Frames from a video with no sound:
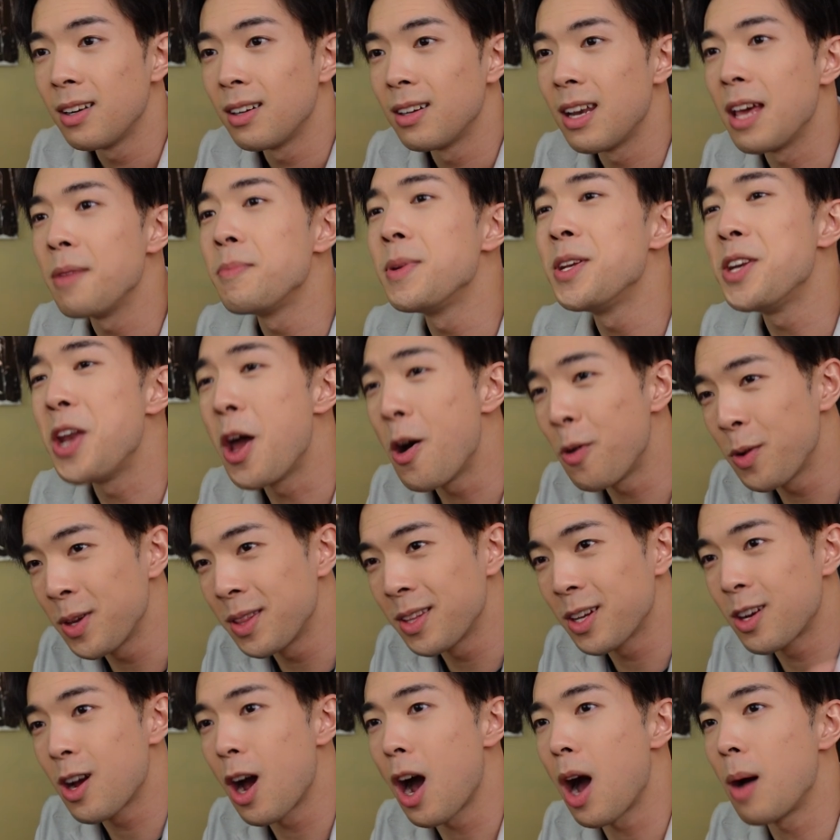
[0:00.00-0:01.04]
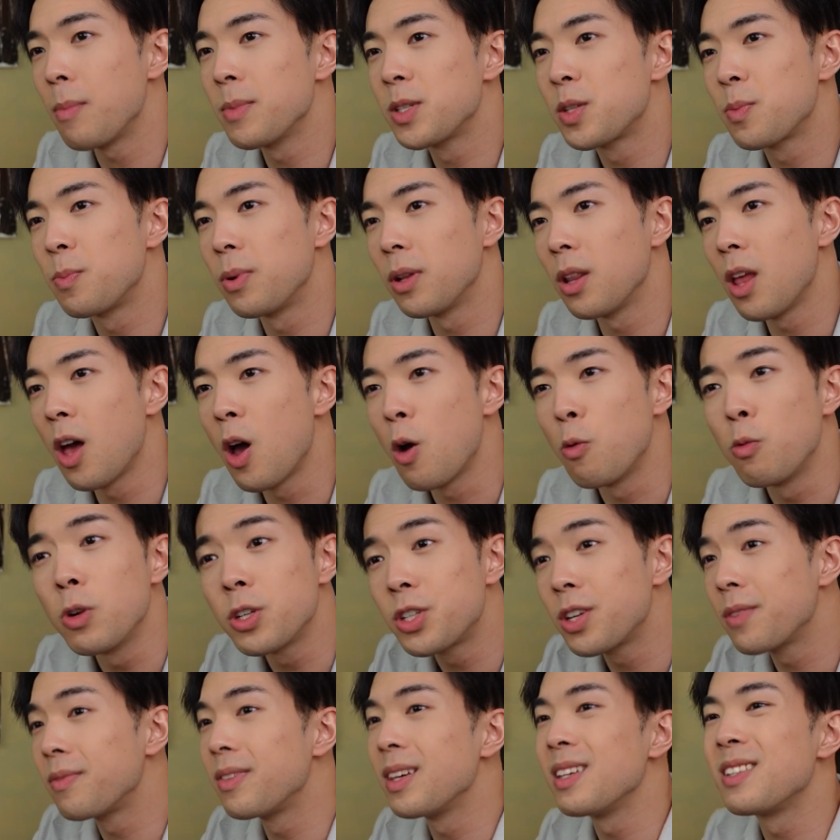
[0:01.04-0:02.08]
Let me know in the comments below
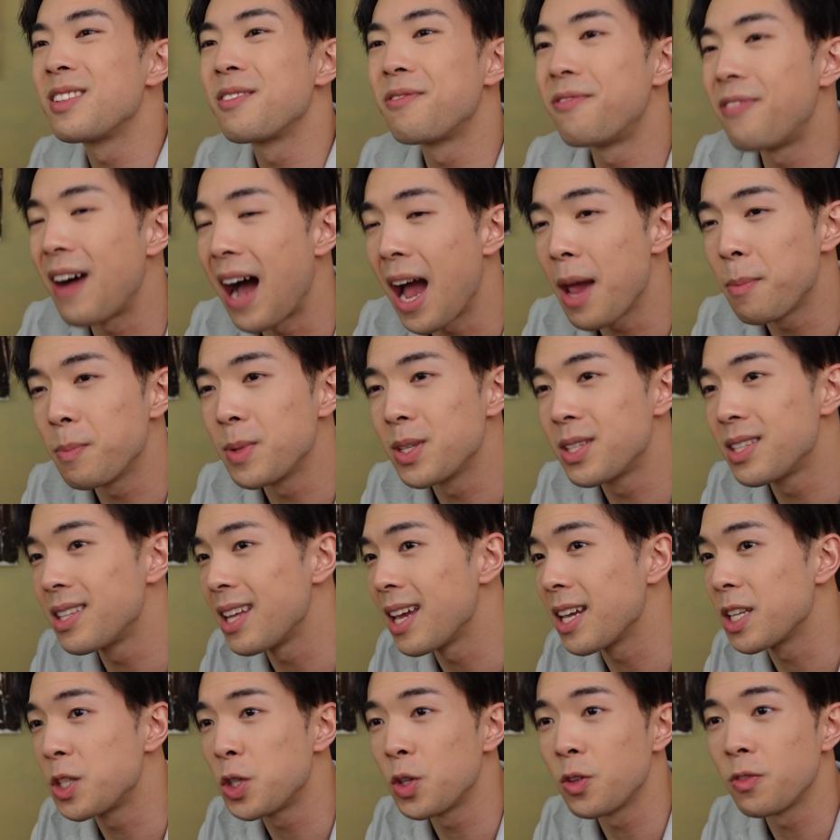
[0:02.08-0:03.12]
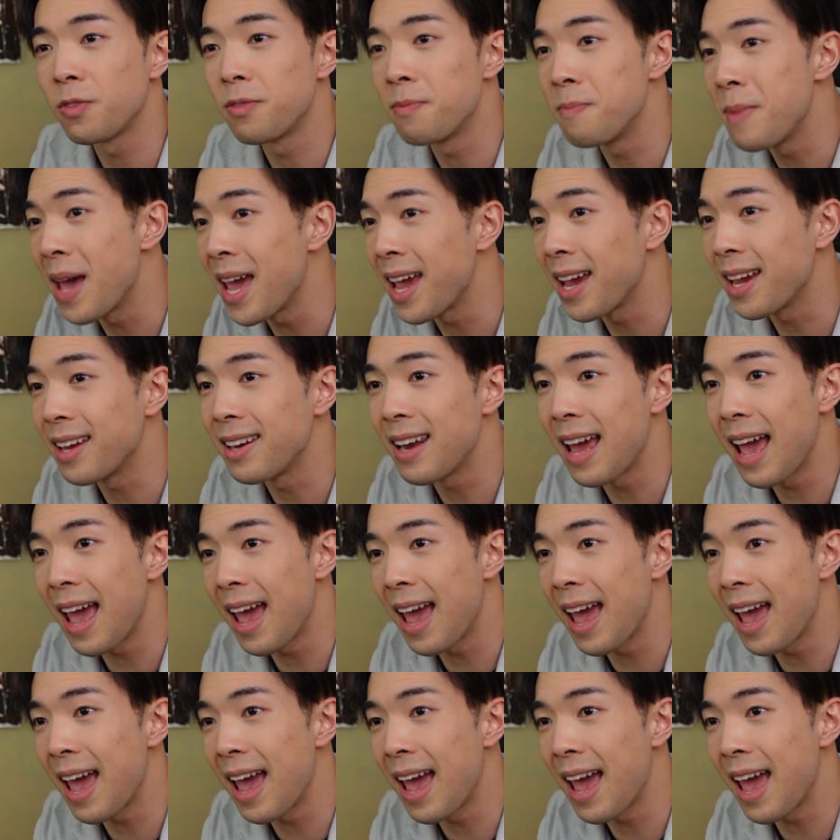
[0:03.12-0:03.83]
which of these five mistakes you've made